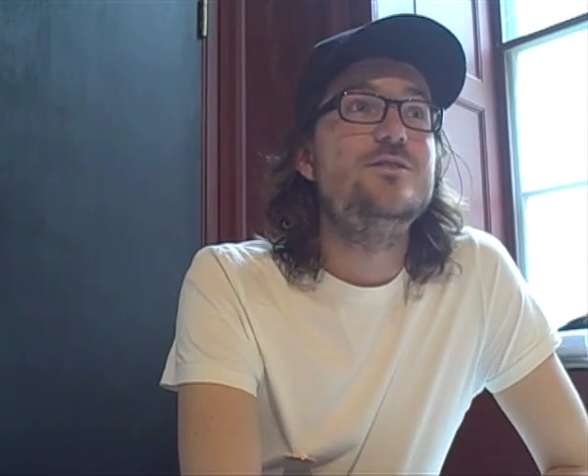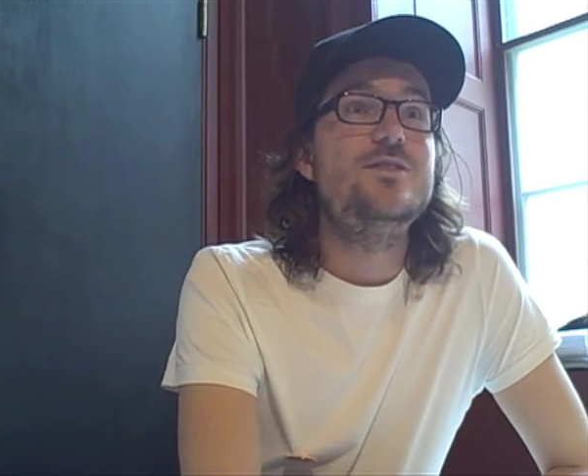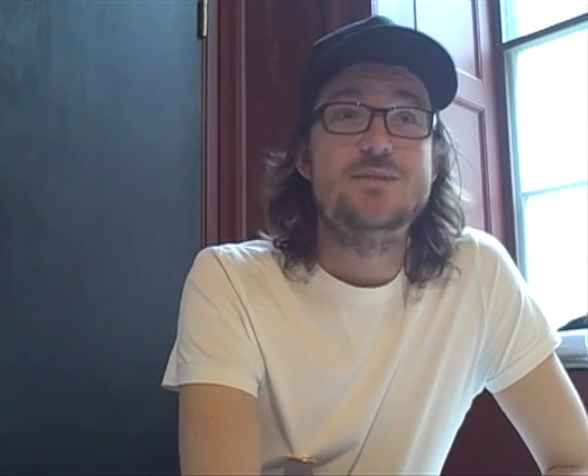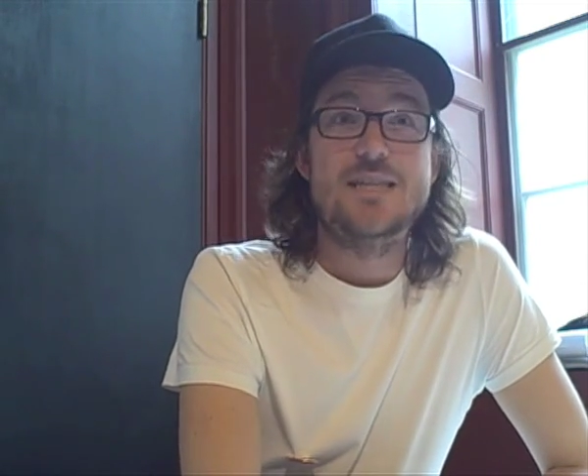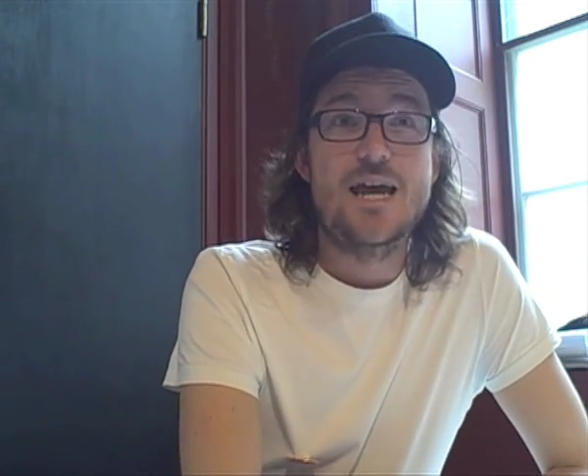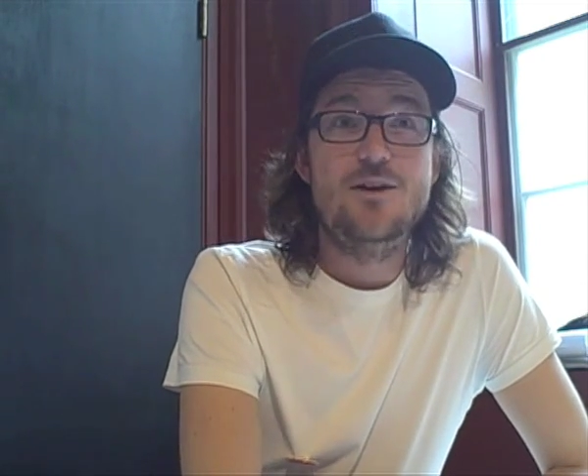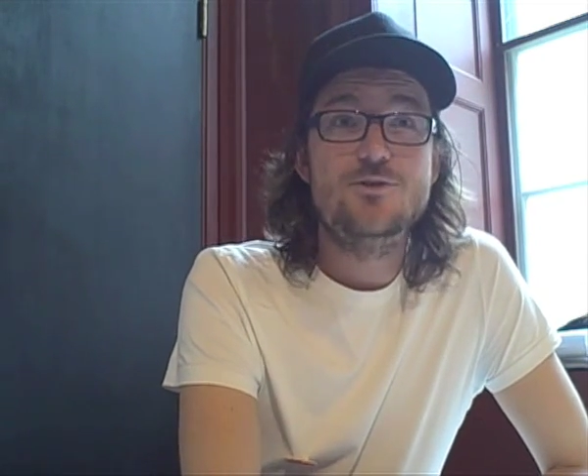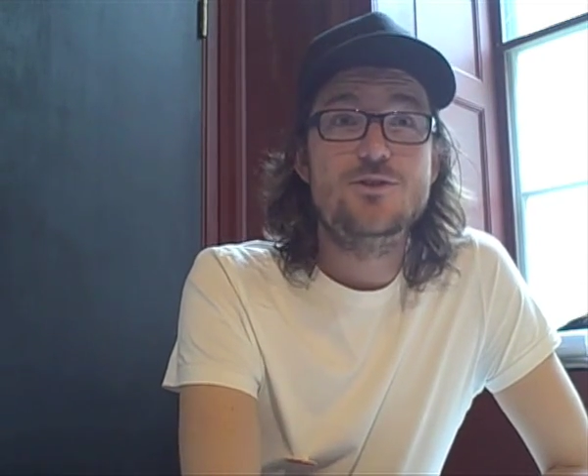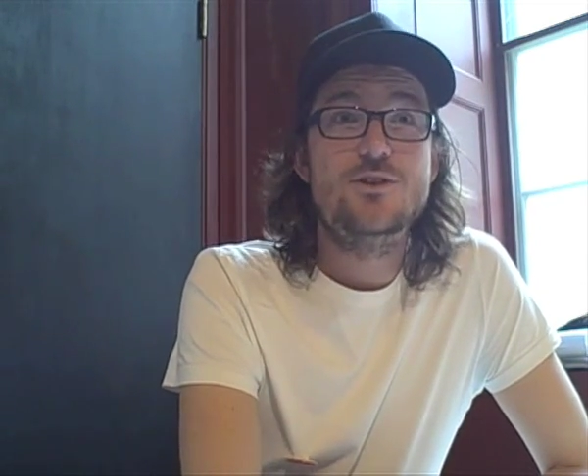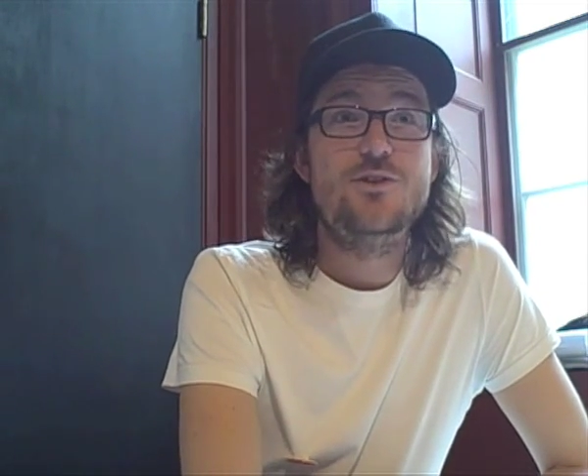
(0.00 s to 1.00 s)
at Somerset
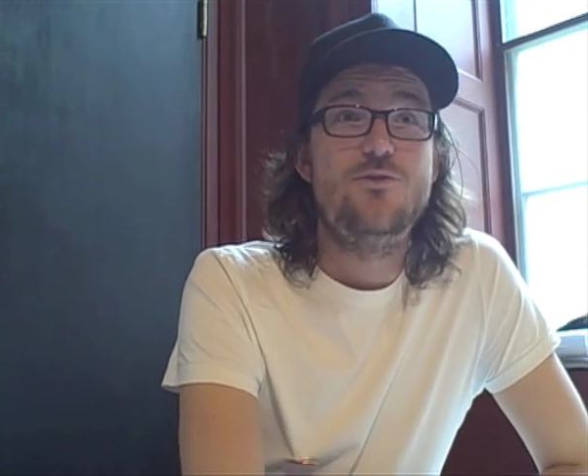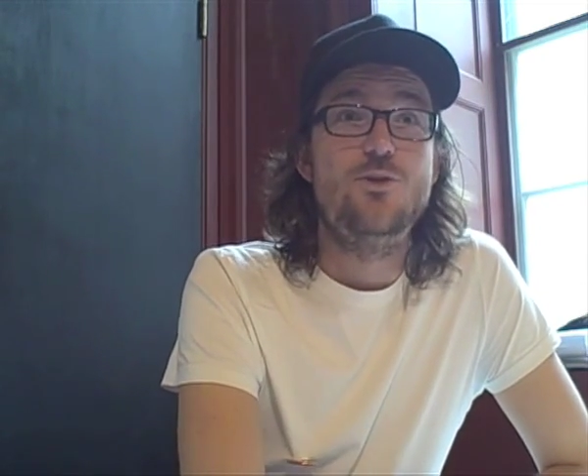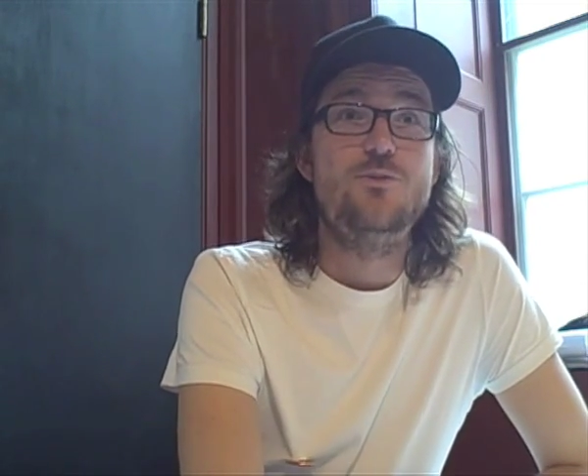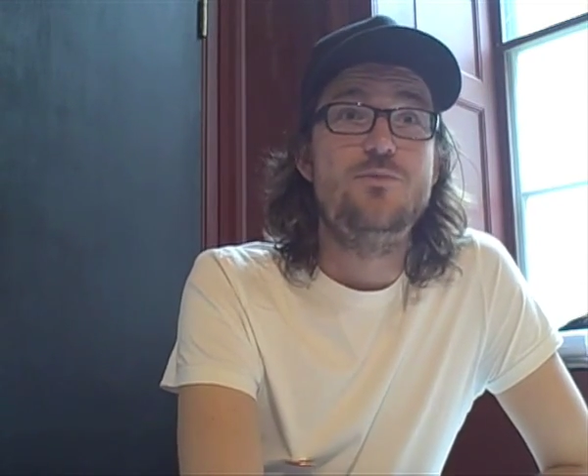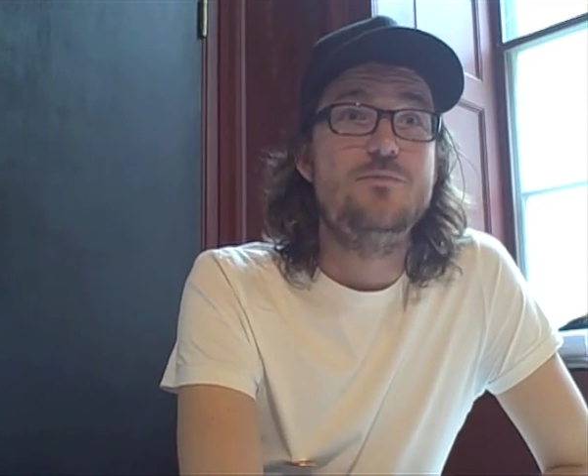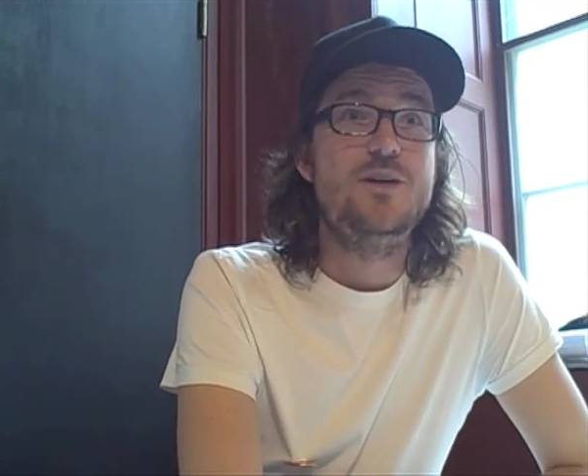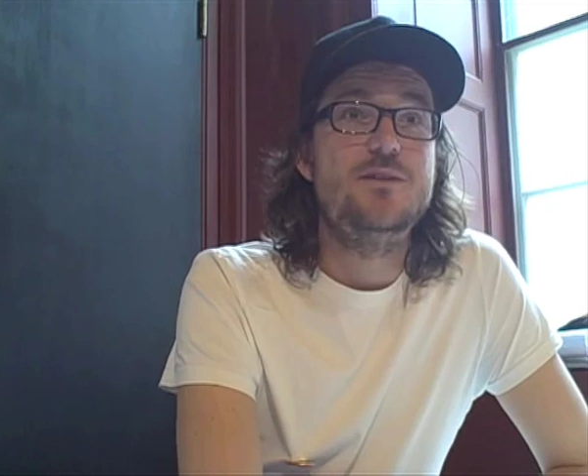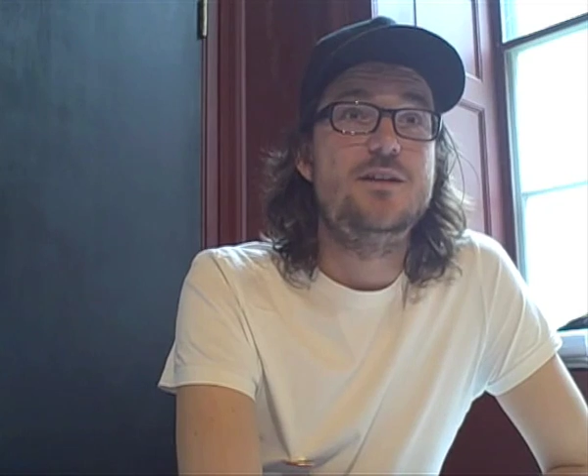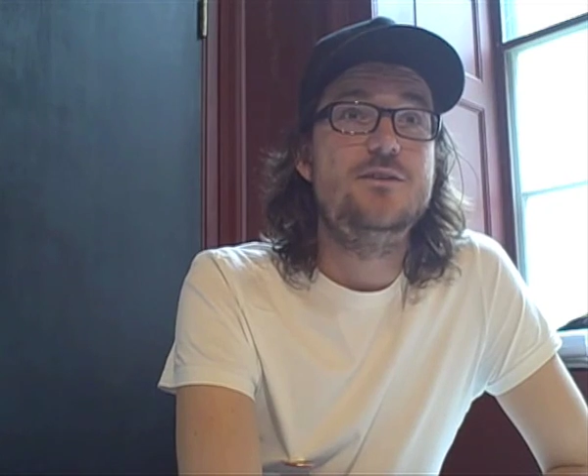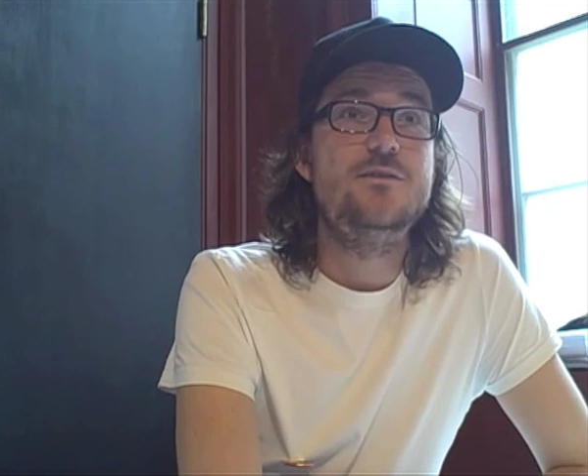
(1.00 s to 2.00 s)
House for Pick Me
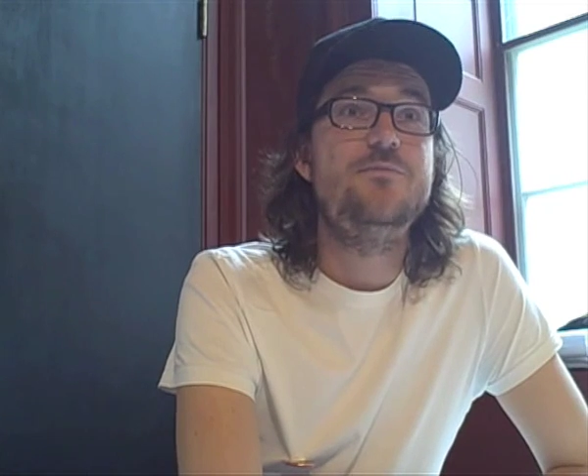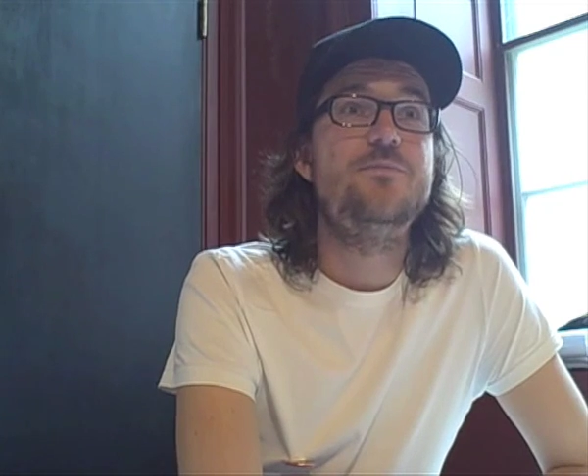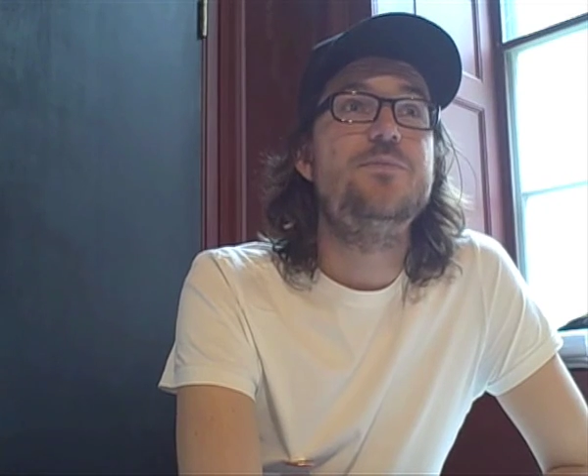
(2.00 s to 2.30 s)
Up London.